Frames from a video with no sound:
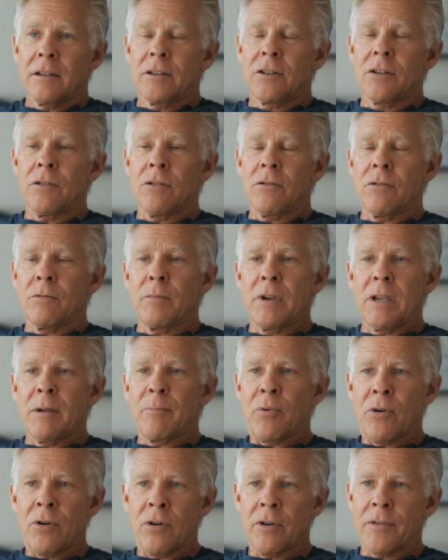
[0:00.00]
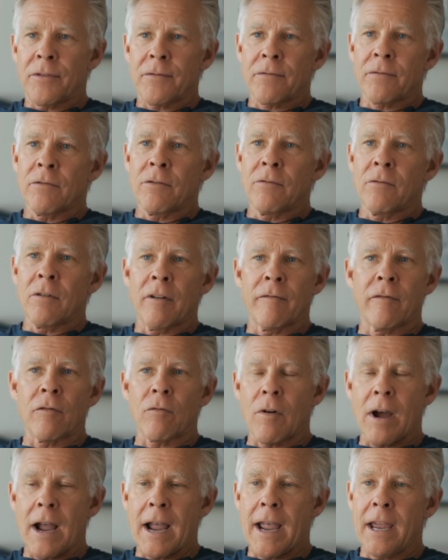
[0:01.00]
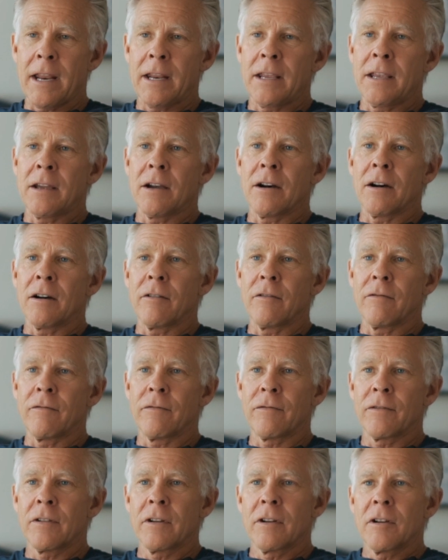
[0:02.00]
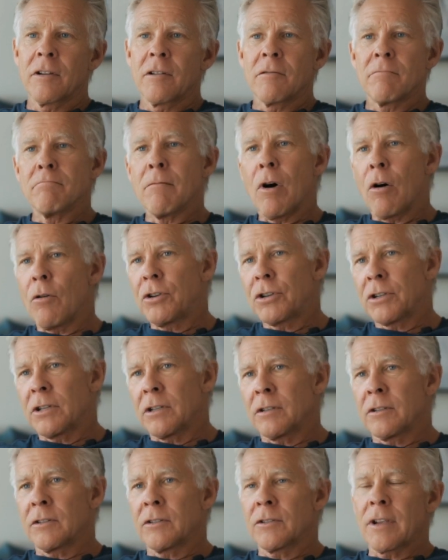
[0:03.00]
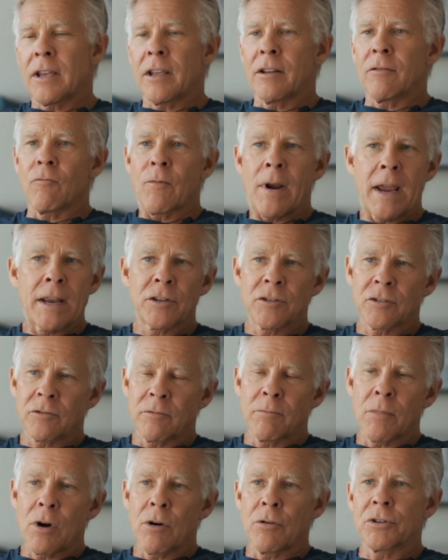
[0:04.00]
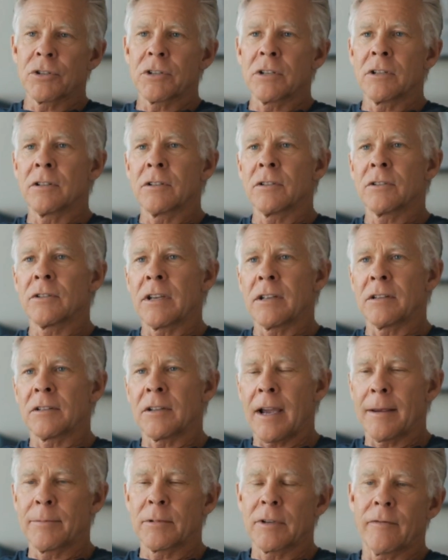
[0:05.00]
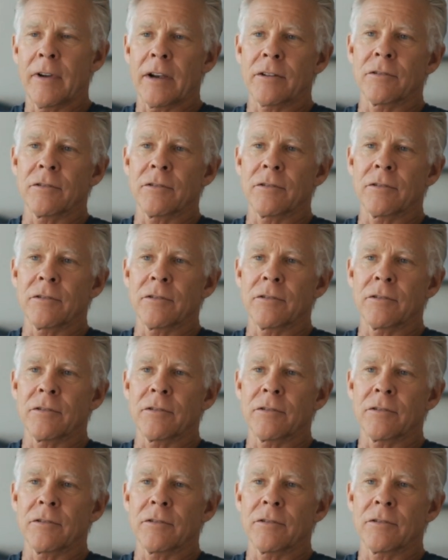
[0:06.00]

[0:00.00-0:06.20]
to be put through a variety of motions and ranges of motions and types of